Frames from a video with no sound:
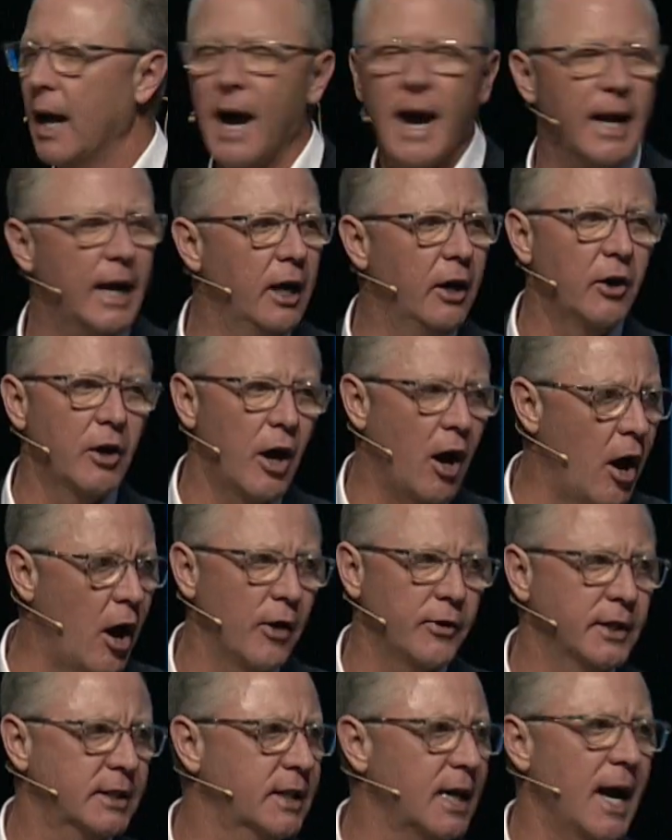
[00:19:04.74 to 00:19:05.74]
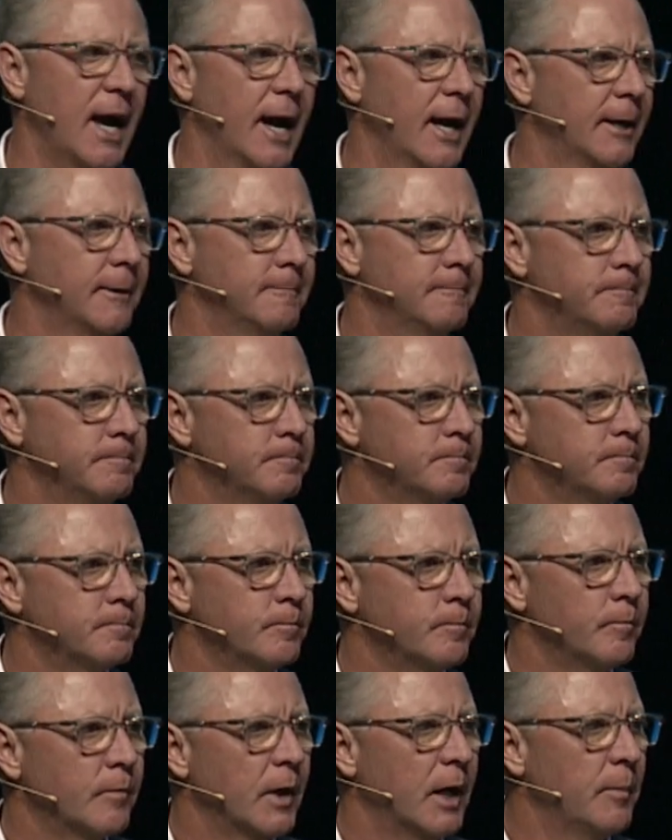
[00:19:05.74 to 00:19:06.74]
I hear it all the time.
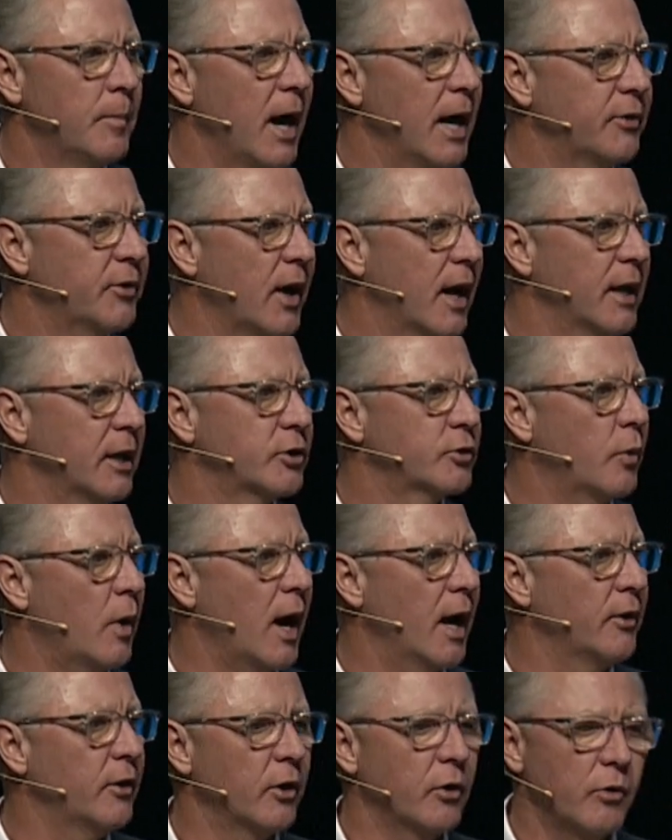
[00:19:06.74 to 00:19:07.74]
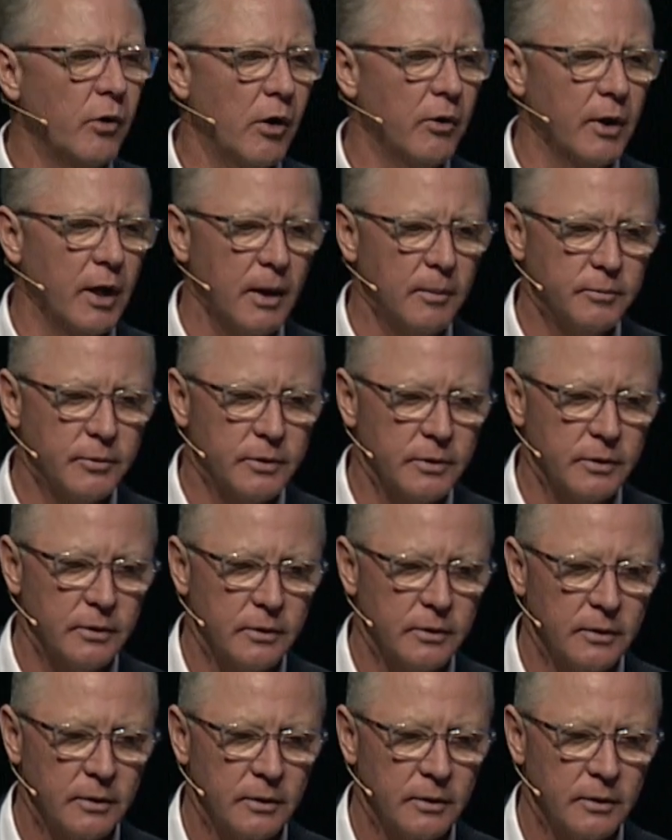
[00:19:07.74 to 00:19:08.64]
And my thought is, why? They're grown ups.